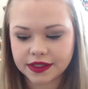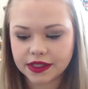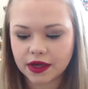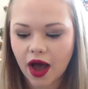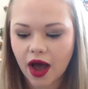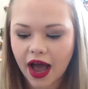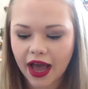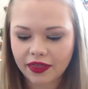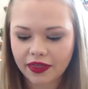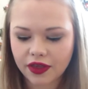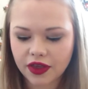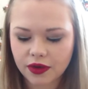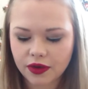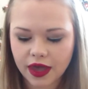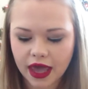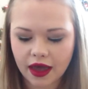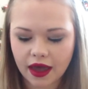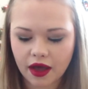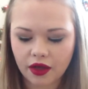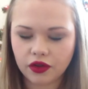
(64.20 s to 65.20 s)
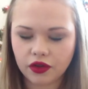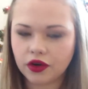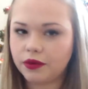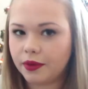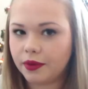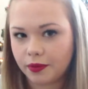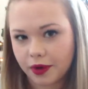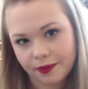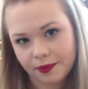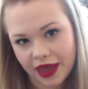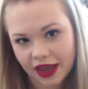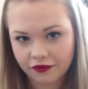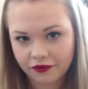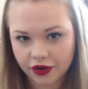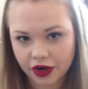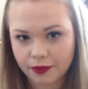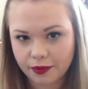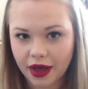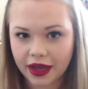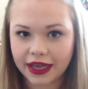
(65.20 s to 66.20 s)
So I think you get a little bit more bang
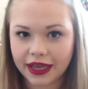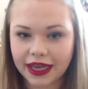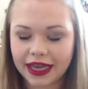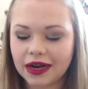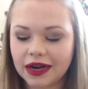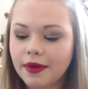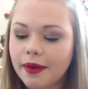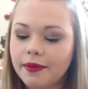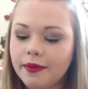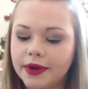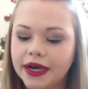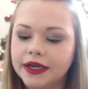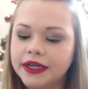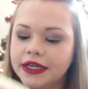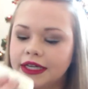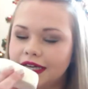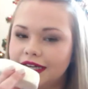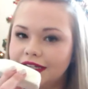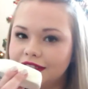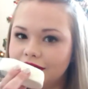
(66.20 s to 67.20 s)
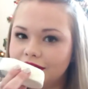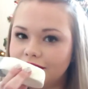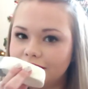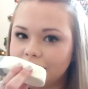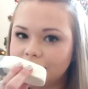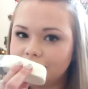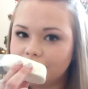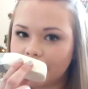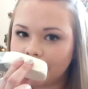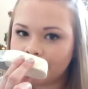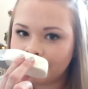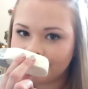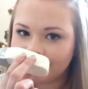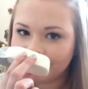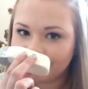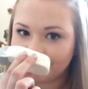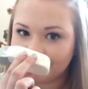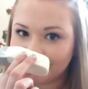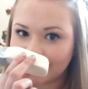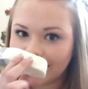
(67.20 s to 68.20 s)
for your buck in a bubble bar. So the first one
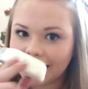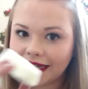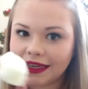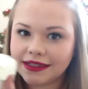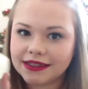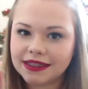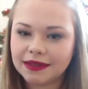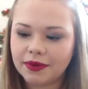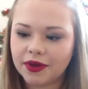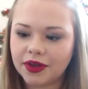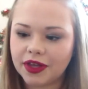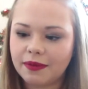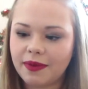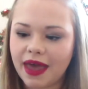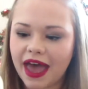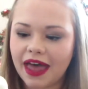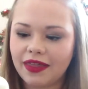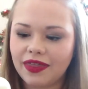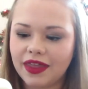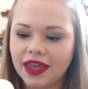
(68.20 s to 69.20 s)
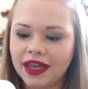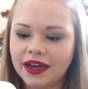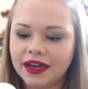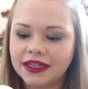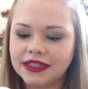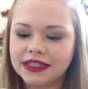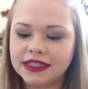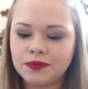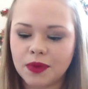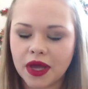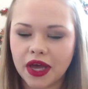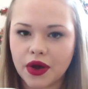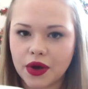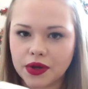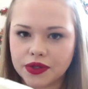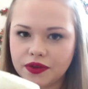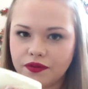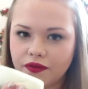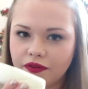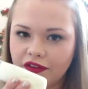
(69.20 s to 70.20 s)
is the Milky Bath. And it
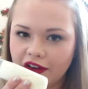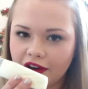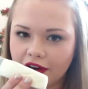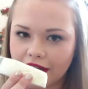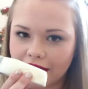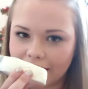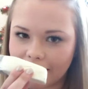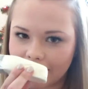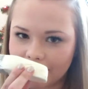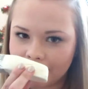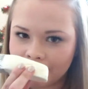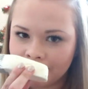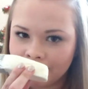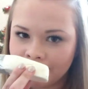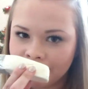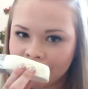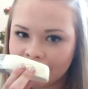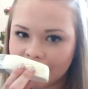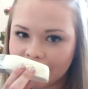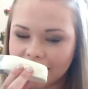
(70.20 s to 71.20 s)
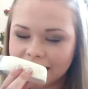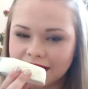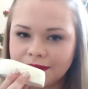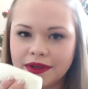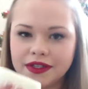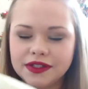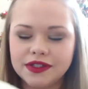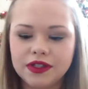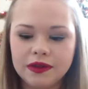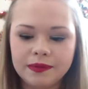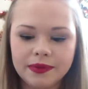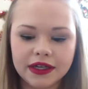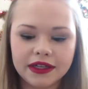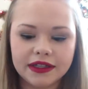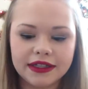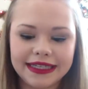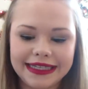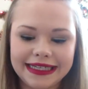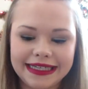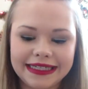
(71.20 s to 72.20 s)
smells very good. It smells super
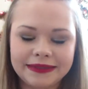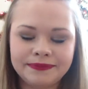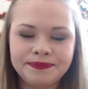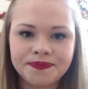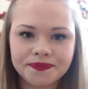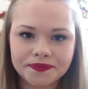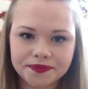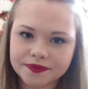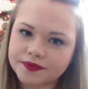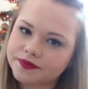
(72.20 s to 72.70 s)
clean.